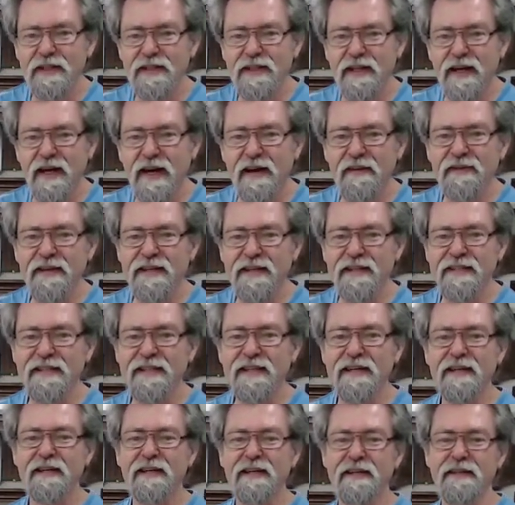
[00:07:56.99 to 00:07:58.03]
Yes, I've
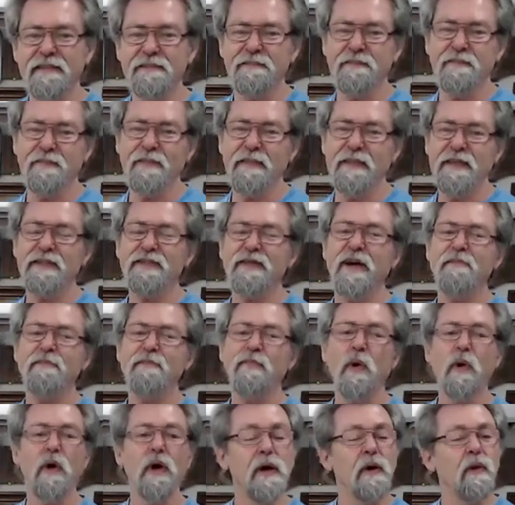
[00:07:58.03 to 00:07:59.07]
considered it. Time
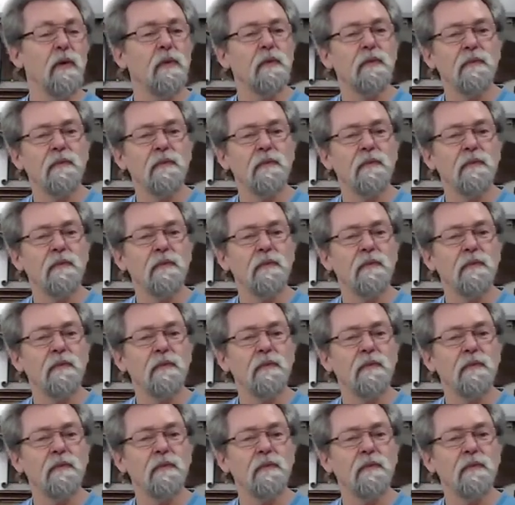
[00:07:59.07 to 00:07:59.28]
Paul.